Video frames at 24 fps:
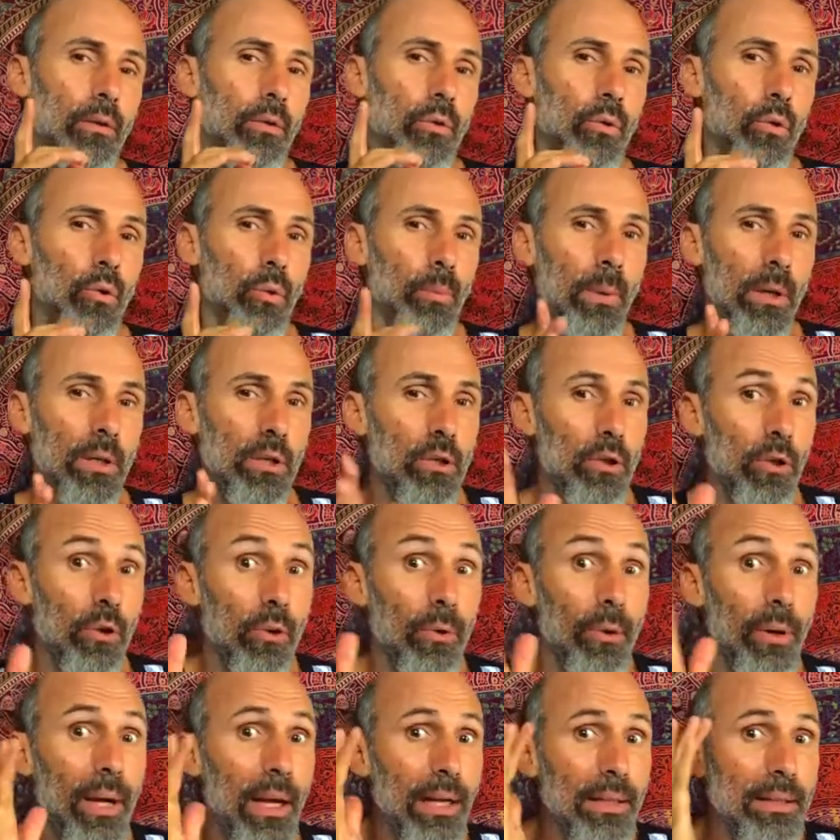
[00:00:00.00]
too much
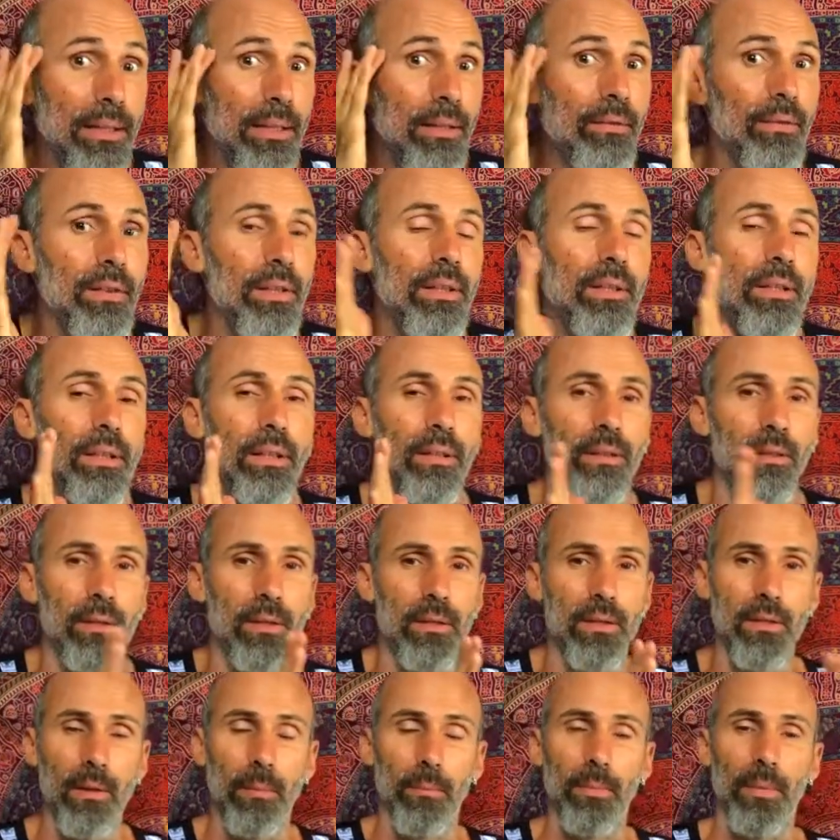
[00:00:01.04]
creativity
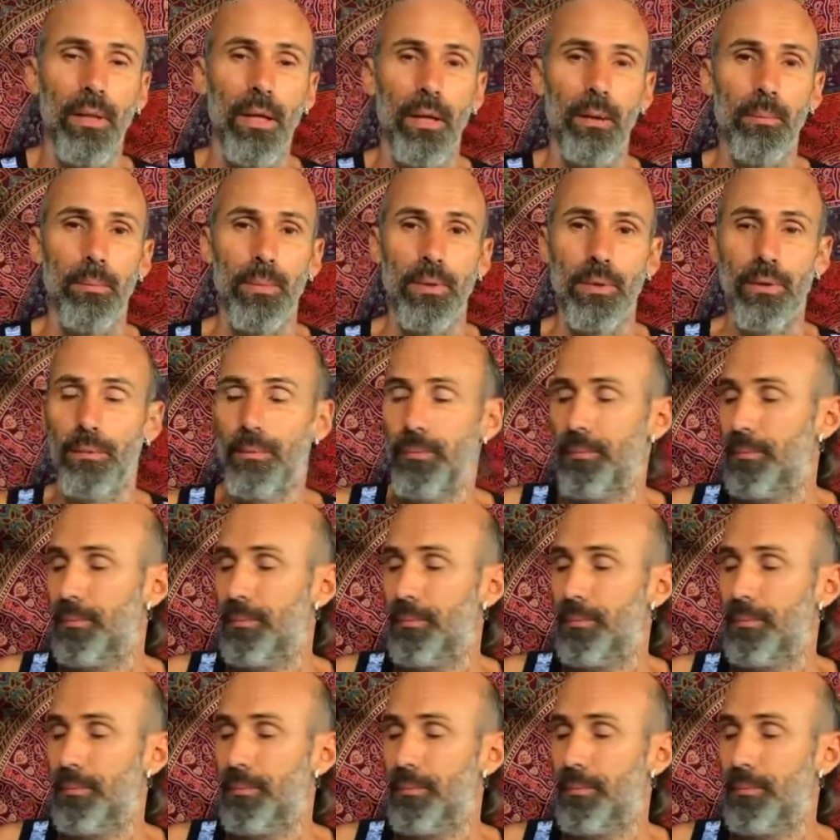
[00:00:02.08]
sometimes.